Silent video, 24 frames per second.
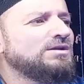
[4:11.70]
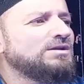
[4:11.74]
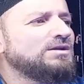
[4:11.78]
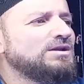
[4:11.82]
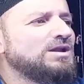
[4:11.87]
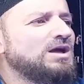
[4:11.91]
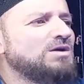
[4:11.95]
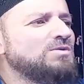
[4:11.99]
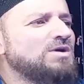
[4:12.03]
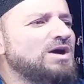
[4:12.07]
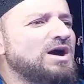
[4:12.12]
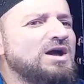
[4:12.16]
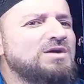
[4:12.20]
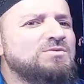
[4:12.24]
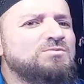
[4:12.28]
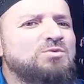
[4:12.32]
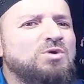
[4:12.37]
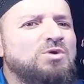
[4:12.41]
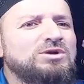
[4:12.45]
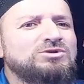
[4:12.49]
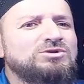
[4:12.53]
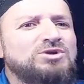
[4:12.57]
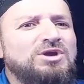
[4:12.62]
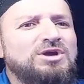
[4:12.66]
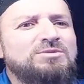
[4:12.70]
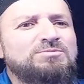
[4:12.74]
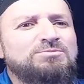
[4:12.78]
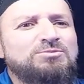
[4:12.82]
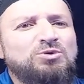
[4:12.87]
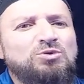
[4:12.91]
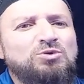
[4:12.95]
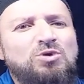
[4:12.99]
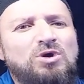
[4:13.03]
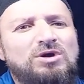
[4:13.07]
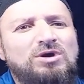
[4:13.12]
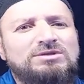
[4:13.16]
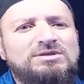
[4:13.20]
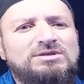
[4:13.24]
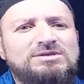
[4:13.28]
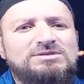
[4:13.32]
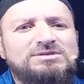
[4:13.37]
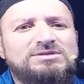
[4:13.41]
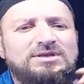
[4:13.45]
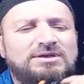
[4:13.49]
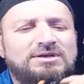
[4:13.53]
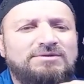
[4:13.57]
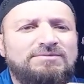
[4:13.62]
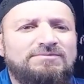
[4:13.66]
Now I want to improve on this
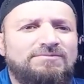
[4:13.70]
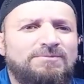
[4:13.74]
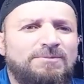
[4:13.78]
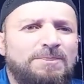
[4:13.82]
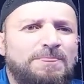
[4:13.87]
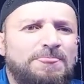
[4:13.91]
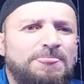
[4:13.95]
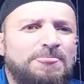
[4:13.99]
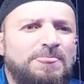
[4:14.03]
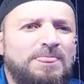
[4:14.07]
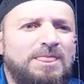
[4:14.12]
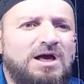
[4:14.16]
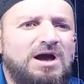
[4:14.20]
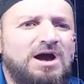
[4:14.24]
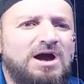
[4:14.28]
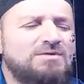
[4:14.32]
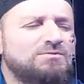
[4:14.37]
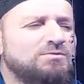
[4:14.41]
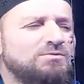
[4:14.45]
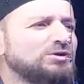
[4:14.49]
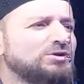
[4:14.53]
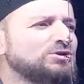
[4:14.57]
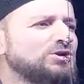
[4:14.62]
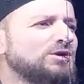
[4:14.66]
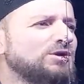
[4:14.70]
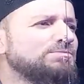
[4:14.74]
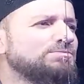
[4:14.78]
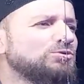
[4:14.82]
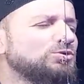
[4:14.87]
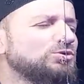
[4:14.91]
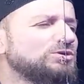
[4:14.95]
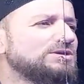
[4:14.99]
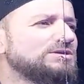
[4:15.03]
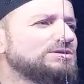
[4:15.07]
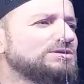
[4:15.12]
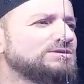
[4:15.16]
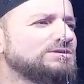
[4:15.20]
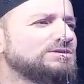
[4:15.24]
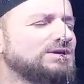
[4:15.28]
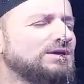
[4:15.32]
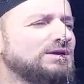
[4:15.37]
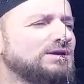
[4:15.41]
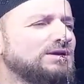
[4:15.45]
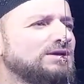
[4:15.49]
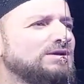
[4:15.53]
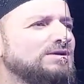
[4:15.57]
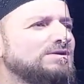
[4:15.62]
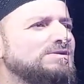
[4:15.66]
thing. I want to improve this
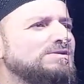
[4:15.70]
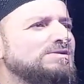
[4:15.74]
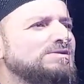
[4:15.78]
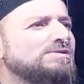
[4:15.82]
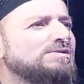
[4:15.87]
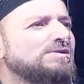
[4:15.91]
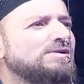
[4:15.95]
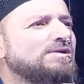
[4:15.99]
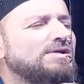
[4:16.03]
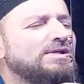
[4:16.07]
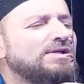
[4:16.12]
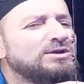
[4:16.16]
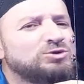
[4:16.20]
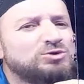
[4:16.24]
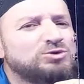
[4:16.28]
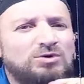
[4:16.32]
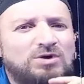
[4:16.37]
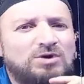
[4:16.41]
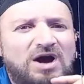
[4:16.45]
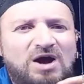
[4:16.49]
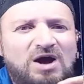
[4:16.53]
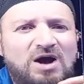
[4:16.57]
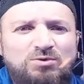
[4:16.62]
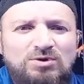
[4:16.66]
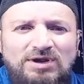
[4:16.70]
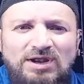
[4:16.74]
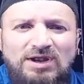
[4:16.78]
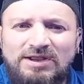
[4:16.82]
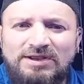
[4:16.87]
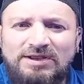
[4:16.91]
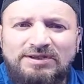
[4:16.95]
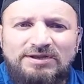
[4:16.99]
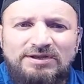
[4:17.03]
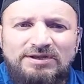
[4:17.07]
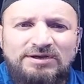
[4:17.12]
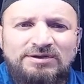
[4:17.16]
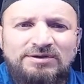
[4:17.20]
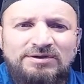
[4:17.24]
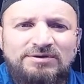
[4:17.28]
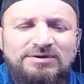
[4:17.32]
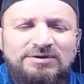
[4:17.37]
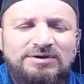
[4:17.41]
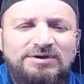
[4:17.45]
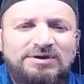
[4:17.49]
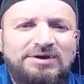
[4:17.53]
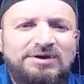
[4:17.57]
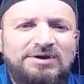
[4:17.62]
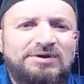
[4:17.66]
thing. So I would like
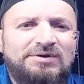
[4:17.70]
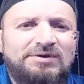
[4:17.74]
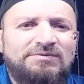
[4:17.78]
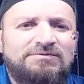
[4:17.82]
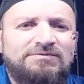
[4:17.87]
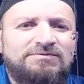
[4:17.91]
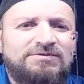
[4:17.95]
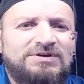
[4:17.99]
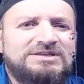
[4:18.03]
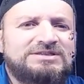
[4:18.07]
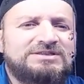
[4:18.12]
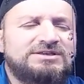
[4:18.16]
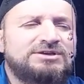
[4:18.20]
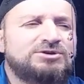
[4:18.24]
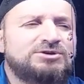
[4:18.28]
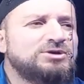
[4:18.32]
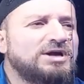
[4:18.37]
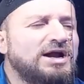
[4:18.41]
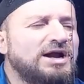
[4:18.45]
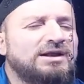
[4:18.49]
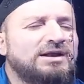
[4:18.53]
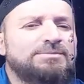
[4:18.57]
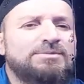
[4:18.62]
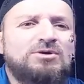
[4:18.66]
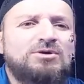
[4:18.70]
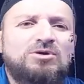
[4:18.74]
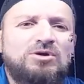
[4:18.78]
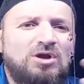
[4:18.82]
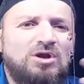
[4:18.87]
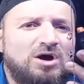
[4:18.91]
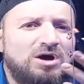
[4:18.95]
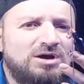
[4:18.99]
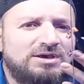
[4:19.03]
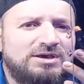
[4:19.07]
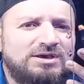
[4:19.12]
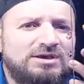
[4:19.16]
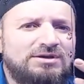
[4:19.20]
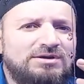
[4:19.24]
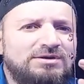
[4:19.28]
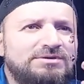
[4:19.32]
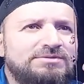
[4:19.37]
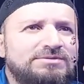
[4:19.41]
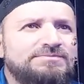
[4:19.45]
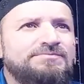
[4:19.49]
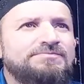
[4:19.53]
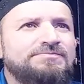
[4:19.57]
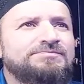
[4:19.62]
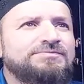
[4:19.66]
firstly to add up a clock here,
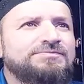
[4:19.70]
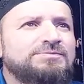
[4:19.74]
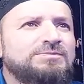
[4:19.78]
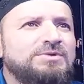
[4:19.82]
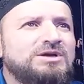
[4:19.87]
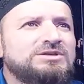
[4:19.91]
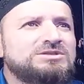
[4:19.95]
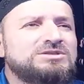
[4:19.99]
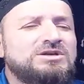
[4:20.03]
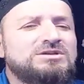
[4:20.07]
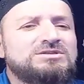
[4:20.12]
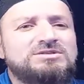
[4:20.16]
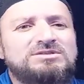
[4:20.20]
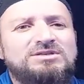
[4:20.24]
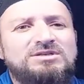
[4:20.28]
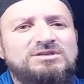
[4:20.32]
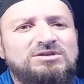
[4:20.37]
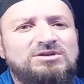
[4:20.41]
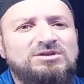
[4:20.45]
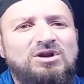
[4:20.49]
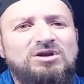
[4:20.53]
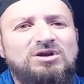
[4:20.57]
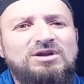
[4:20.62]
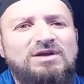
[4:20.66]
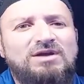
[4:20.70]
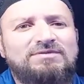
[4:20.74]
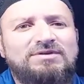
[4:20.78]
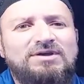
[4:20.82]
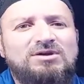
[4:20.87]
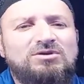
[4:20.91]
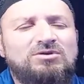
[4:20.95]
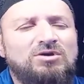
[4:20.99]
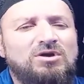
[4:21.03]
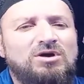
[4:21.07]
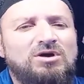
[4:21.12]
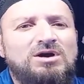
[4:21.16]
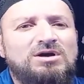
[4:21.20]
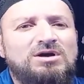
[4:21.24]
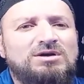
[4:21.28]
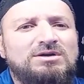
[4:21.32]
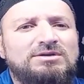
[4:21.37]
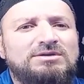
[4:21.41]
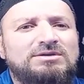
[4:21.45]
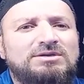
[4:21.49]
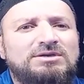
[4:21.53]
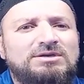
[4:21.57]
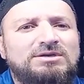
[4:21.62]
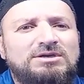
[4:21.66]
because it's not having a clock.
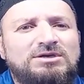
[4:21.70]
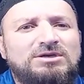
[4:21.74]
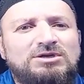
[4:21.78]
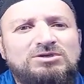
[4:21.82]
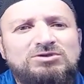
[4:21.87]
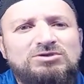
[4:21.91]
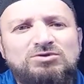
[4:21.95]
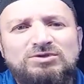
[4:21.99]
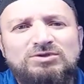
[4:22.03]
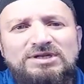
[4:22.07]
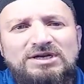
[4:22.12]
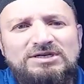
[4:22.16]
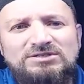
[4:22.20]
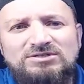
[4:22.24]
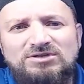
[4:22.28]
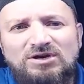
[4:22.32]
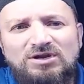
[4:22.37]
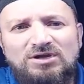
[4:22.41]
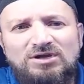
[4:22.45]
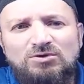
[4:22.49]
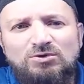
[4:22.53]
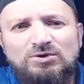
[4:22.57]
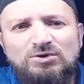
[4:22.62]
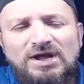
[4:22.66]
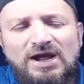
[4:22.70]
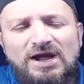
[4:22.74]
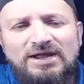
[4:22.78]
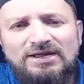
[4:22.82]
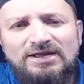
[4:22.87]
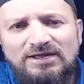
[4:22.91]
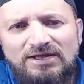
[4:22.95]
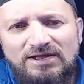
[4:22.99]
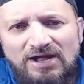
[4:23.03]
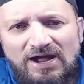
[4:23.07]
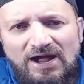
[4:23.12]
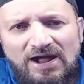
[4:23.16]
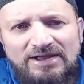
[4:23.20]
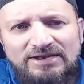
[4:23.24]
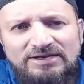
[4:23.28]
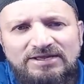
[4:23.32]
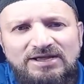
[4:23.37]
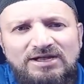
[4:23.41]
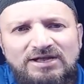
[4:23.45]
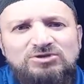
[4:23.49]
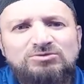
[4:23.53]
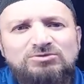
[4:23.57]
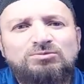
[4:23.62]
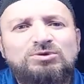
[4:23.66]
So that's not a good
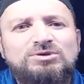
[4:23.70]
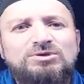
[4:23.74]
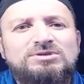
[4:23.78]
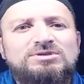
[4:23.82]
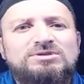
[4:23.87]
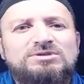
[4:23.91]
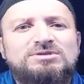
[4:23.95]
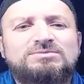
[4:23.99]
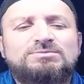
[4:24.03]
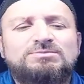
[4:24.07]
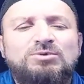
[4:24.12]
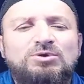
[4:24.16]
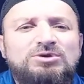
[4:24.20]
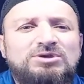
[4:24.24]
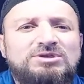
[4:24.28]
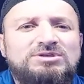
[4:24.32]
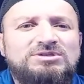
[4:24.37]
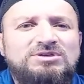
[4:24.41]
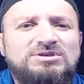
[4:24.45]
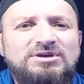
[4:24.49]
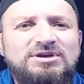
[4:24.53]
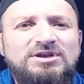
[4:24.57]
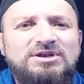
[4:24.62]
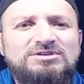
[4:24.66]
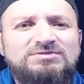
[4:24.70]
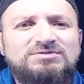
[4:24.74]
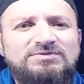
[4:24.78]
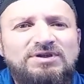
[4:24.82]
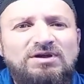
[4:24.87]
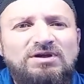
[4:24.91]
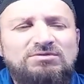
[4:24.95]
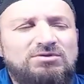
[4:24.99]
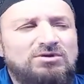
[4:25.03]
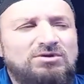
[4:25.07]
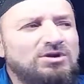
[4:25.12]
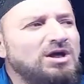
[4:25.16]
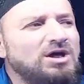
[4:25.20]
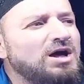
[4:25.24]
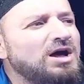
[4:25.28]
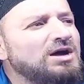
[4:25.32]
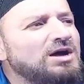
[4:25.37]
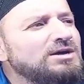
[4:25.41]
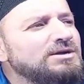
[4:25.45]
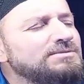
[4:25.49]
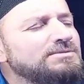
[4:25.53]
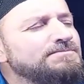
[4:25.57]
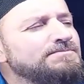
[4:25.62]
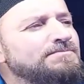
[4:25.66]
idea to build the circuits without
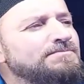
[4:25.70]
clock.